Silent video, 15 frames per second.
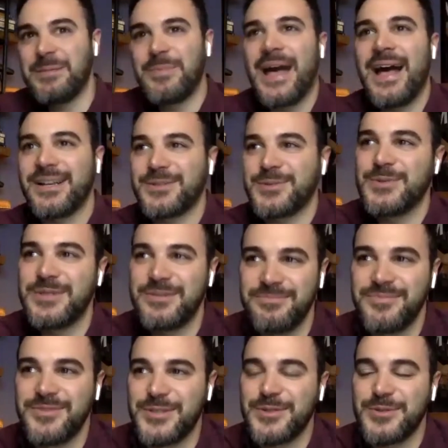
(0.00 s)
in the past who would
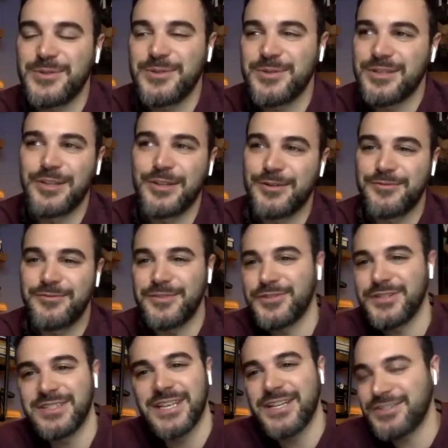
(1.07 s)
do a lot of
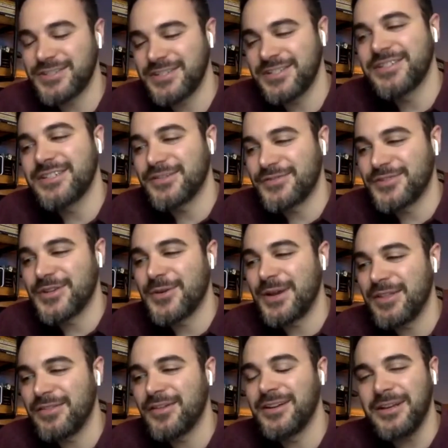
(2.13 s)
different sketches and stuff. So
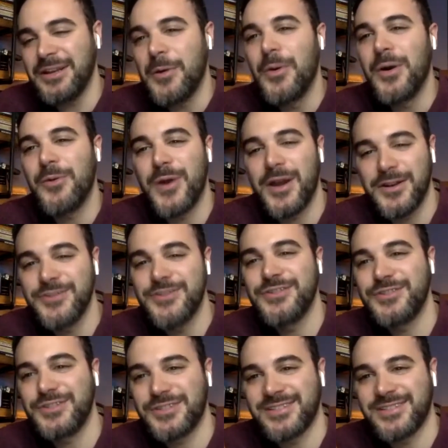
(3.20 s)
I thought, you know what, why don't
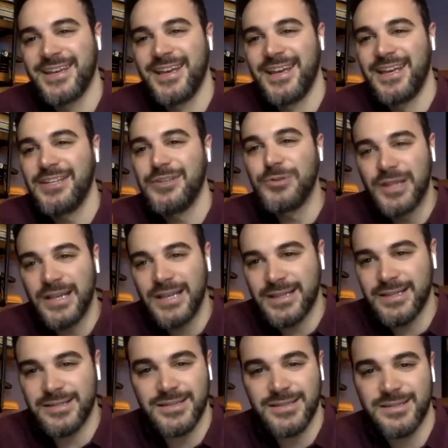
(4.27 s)
you just you like
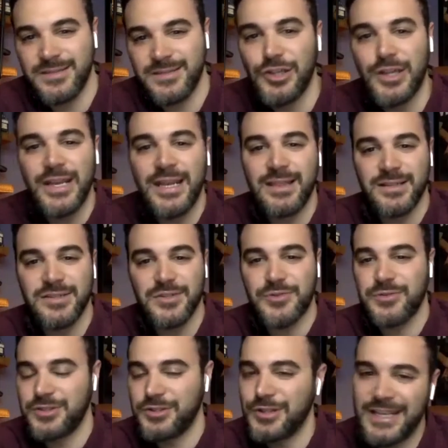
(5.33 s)
this you like this
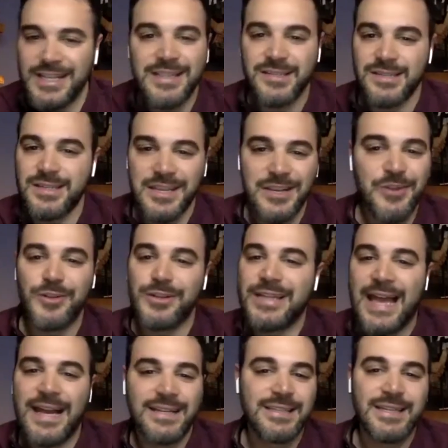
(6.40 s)
you like this thing
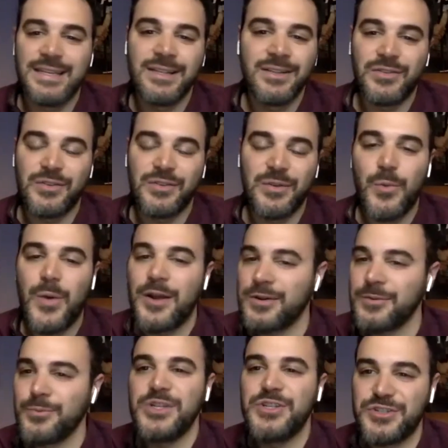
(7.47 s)
called acting so why
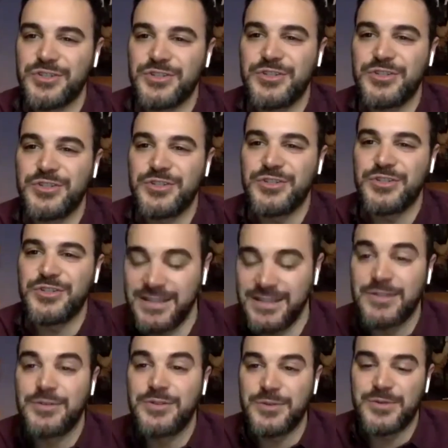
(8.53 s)
don't we just do it
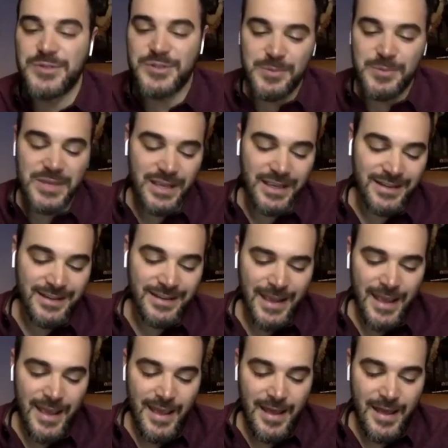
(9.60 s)
you know do something and
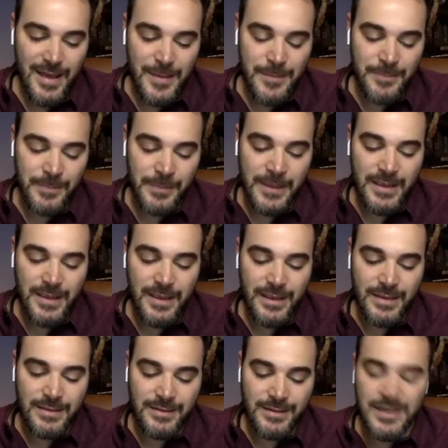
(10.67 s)
um
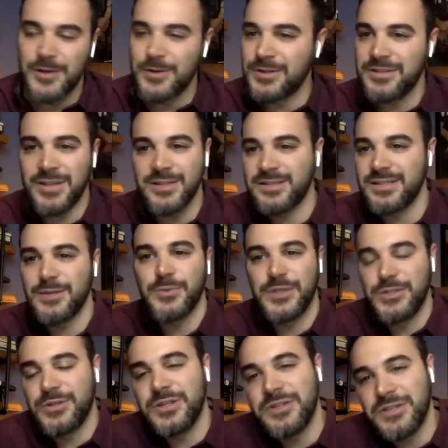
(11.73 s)
and, you know and, and see
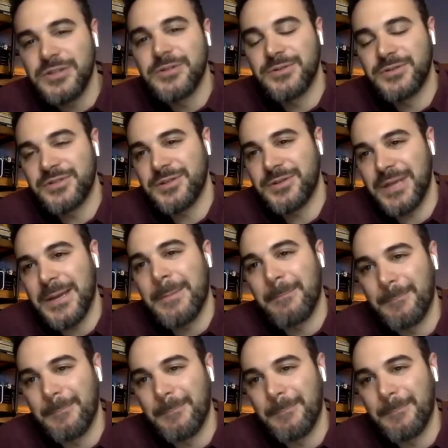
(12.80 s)
what you can do so yeah